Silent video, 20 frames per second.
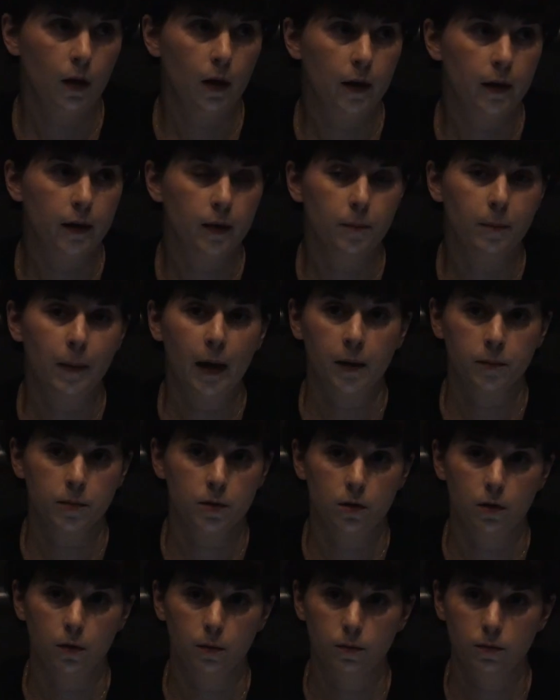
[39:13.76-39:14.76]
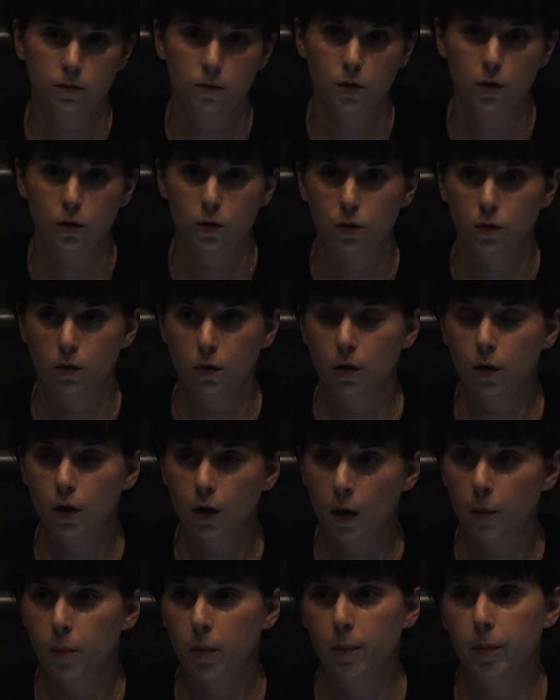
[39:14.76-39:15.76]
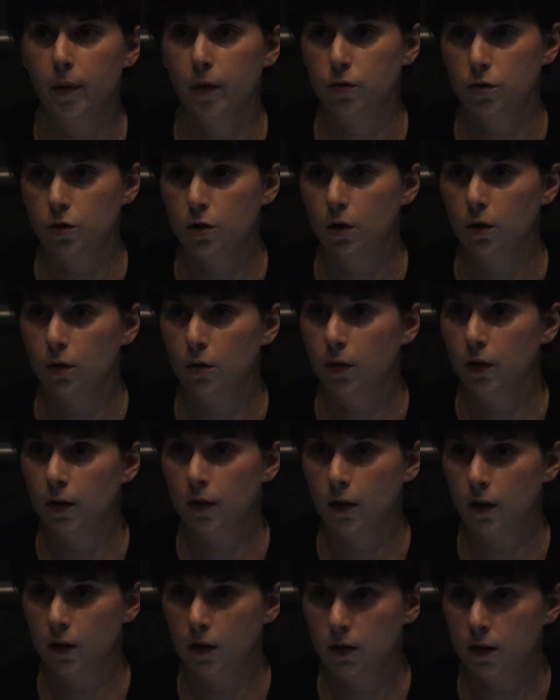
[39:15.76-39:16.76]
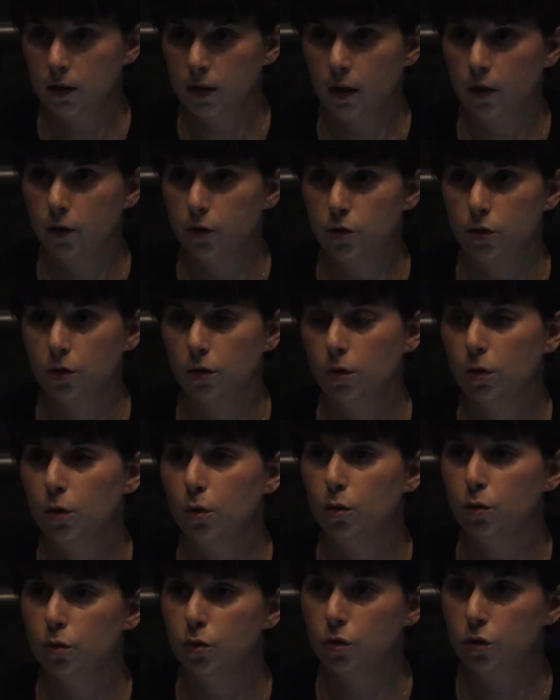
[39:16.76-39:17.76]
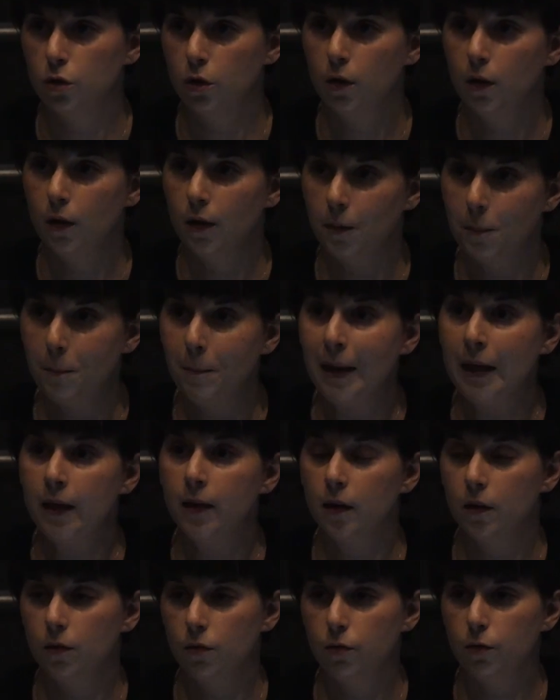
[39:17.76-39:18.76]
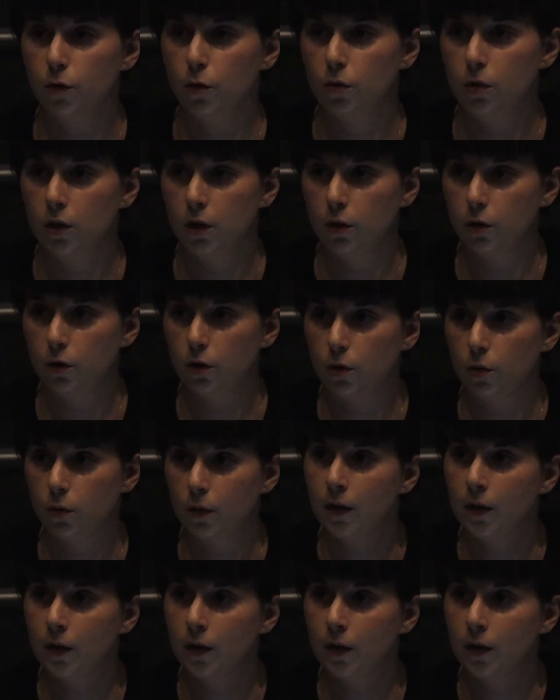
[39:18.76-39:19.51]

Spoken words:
And it maps them. So you look up a postcode and then it tells you who's making food near you.